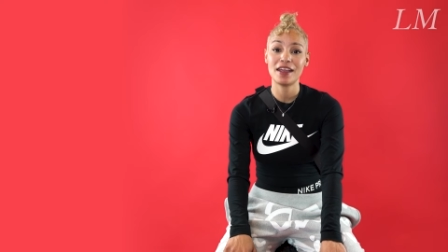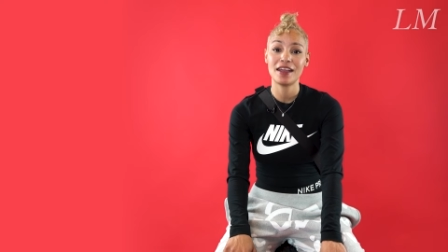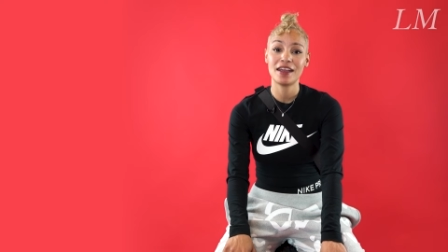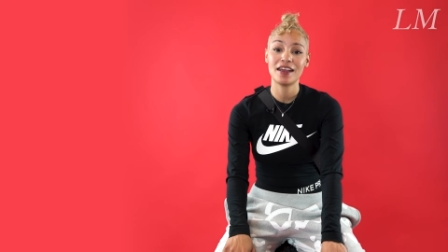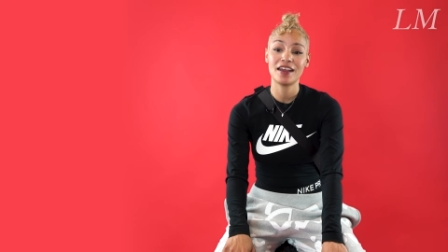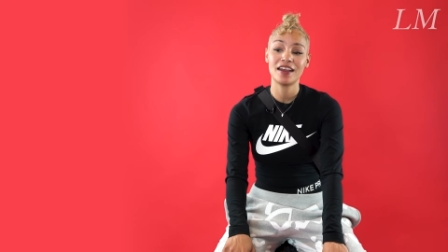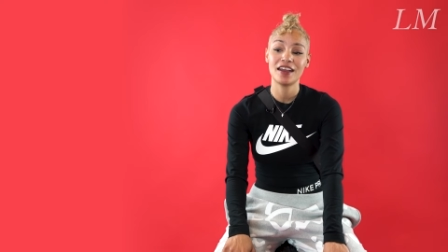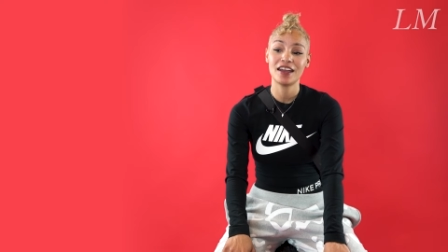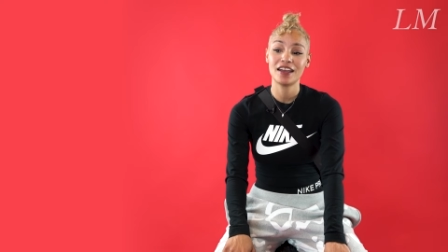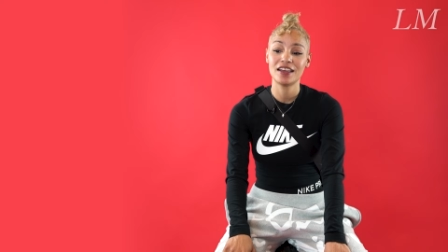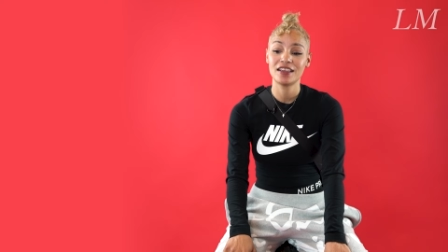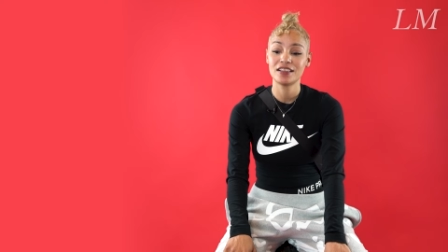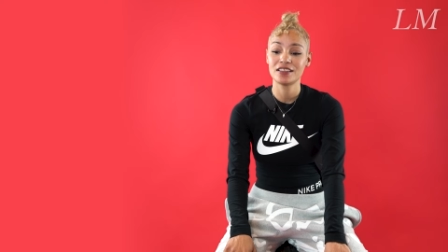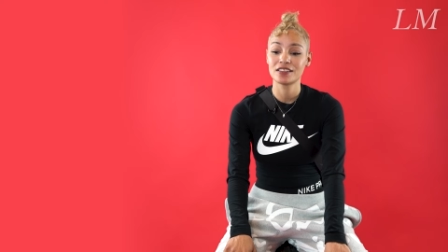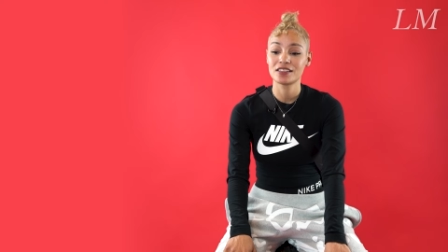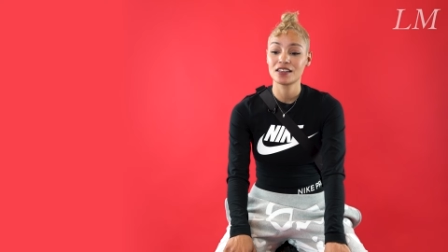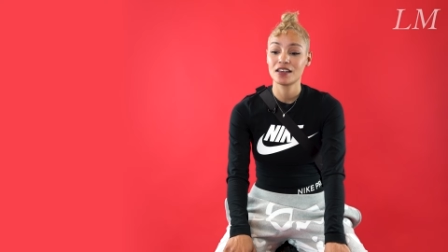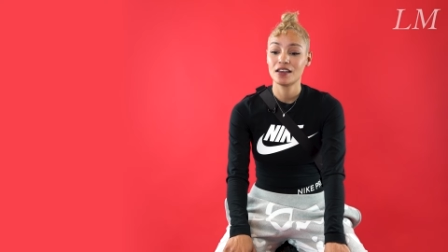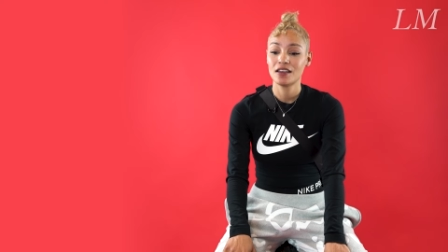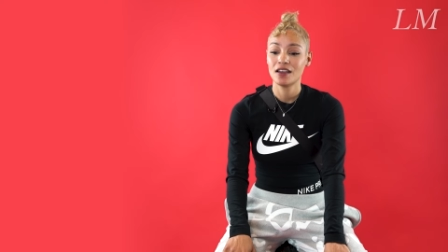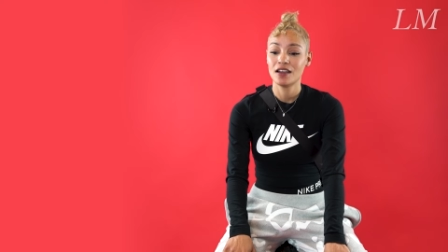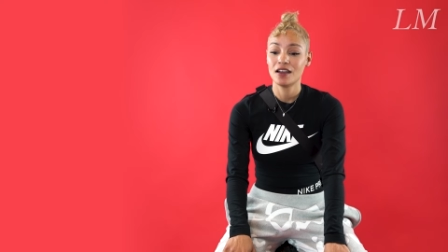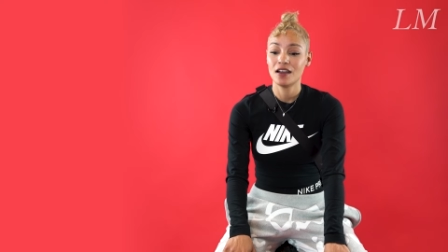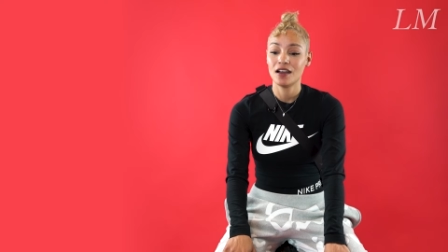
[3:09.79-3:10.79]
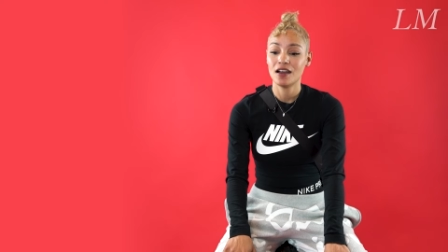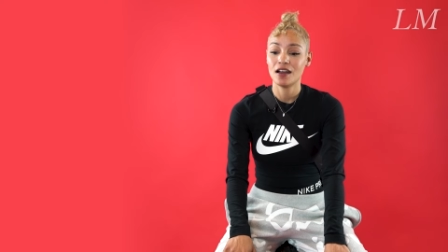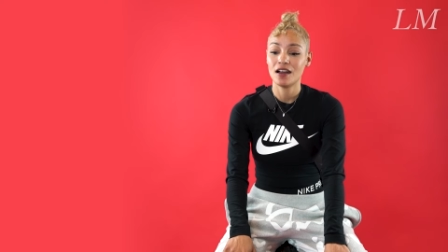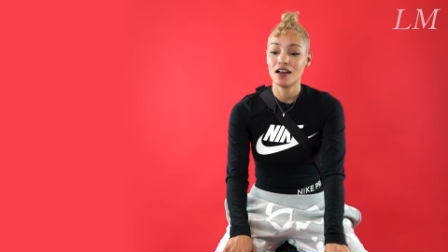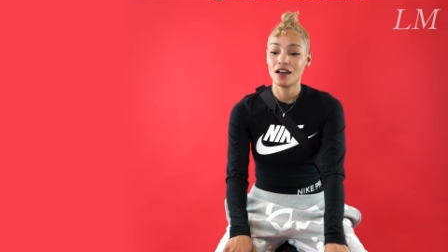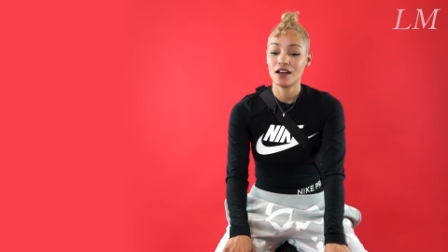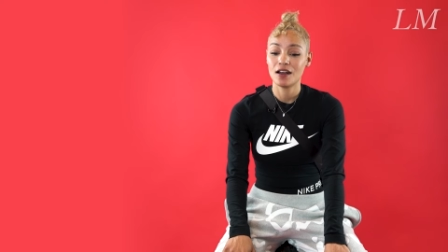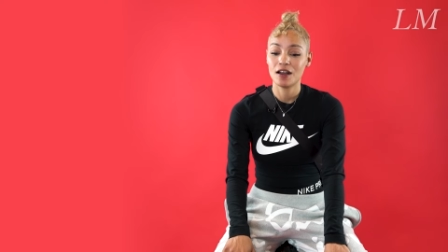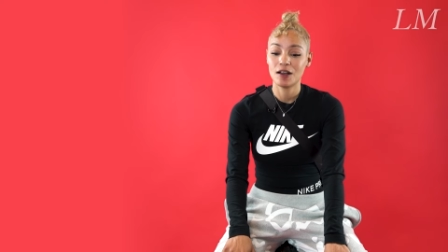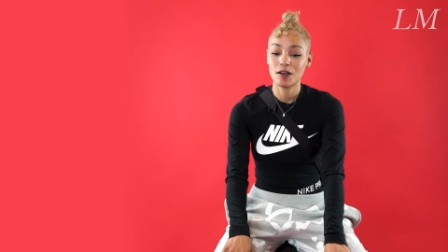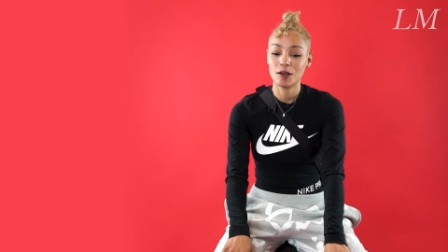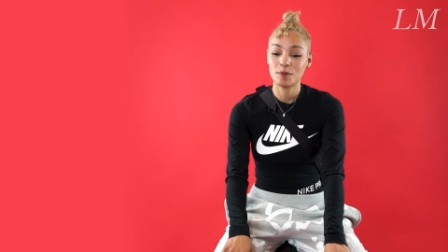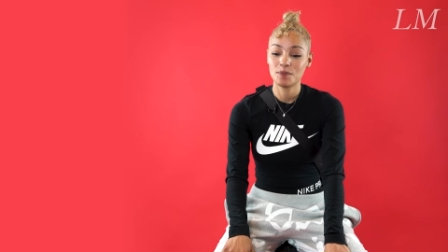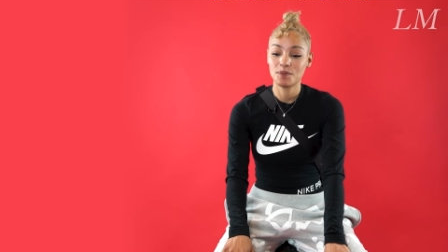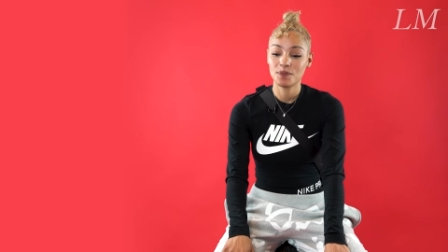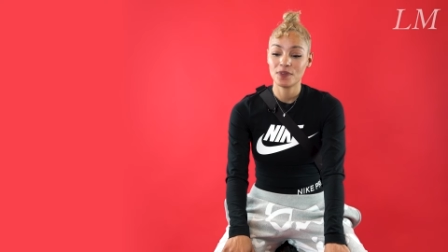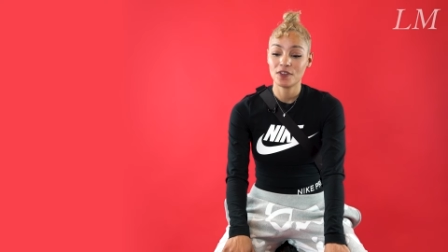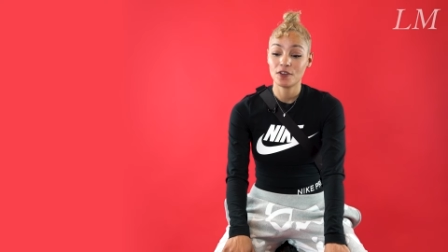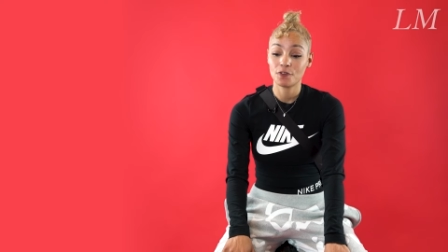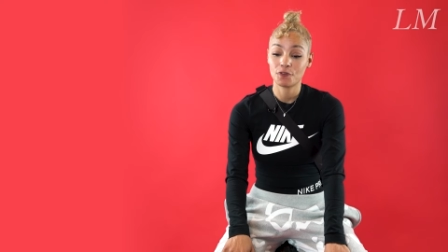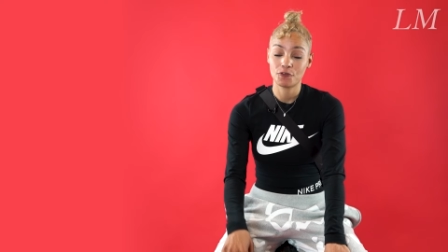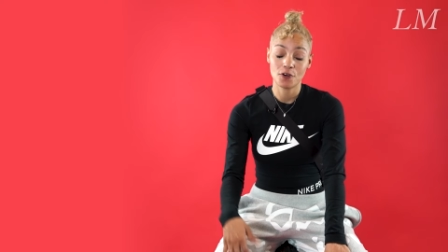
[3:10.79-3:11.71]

and um,